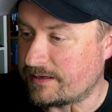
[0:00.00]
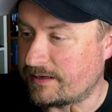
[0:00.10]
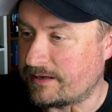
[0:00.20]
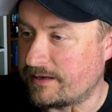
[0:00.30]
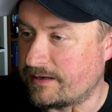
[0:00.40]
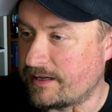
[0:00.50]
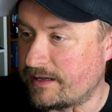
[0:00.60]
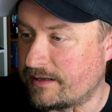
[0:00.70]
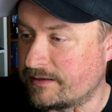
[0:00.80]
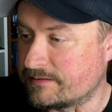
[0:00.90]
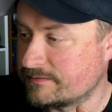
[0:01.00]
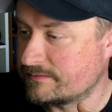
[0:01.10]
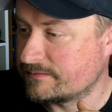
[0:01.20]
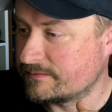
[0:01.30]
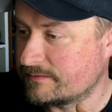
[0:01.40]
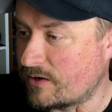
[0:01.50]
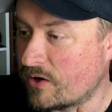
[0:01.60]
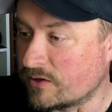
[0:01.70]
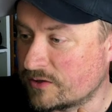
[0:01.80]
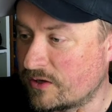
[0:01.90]
And
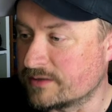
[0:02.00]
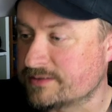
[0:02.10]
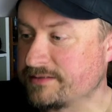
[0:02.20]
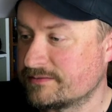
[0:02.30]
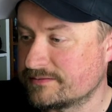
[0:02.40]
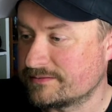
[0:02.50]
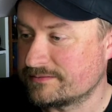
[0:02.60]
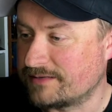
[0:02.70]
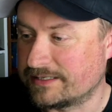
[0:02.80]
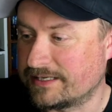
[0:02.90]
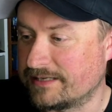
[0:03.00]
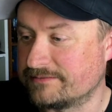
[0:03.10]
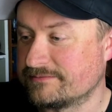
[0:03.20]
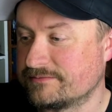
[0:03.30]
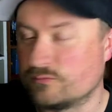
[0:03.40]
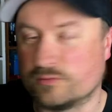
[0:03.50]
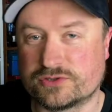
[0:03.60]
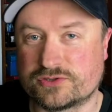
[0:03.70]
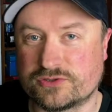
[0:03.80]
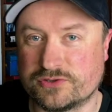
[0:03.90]
all logs, again, will
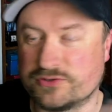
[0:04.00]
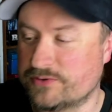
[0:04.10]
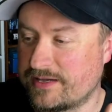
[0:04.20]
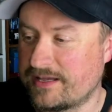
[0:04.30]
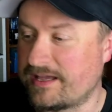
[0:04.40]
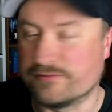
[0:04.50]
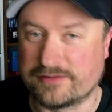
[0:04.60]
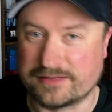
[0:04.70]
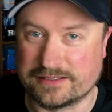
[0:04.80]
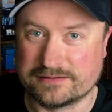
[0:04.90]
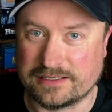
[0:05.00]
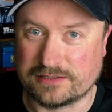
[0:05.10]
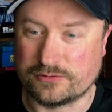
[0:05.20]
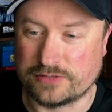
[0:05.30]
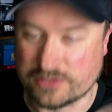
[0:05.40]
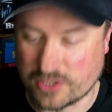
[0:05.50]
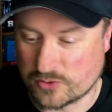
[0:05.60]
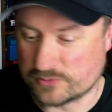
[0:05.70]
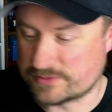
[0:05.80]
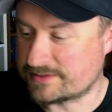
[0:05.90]
show you everything, including
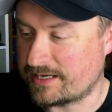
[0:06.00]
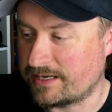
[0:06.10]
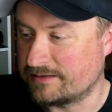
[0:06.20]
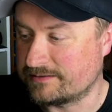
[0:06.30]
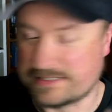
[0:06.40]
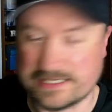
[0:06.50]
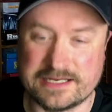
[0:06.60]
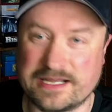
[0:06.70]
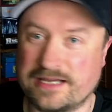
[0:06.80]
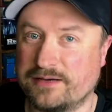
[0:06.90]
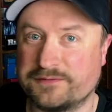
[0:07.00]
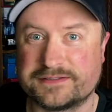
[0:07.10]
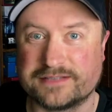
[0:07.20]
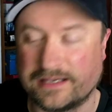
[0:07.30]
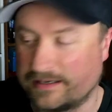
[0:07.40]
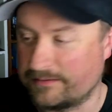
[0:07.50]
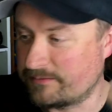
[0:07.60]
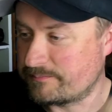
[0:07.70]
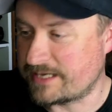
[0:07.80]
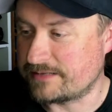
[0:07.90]
notes and DNFs and
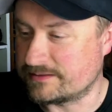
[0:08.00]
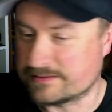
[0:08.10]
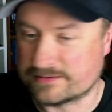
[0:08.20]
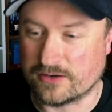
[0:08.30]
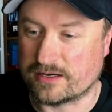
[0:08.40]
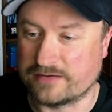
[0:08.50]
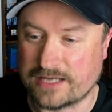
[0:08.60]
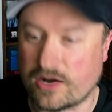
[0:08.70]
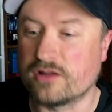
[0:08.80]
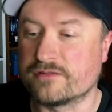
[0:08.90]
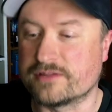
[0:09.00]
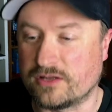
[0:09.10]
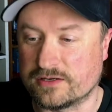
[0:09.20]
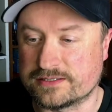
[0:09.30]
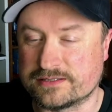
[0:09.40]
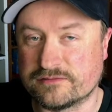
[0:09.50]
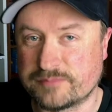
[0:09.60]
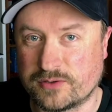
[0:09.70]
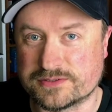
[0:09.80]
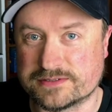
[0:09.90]
maintenance, archived, all of the logs that you've
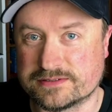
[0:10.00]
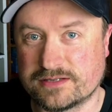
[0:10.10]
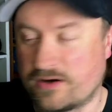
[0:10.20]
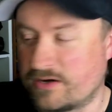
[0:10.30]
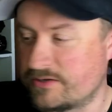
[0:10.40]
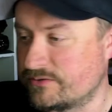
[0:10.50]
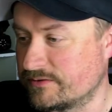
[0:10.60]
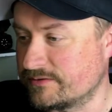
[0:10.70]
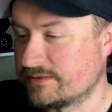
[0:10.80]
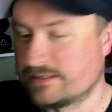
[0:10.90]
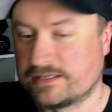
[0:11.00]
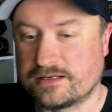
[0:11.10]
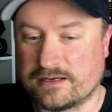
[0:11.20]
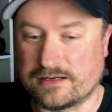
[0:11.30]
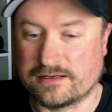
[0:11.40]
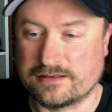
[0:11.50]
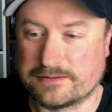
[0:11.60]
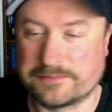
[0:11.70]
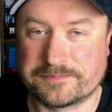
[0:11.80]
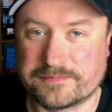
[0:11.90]
posted on your
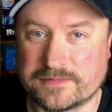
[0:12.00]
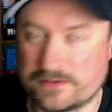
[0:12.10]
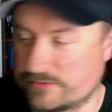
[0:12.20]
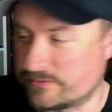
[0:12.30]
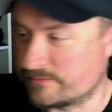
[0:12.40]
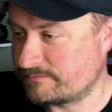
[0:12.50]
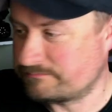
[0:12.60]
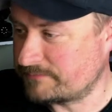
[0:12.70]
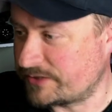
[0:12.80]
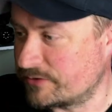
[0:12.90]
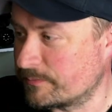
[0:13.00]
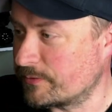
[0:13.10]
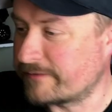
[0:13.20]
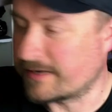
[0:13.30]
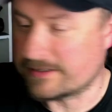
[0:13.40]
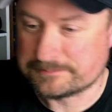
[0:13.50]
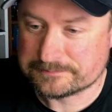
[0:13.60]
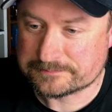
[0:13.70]
in your profile.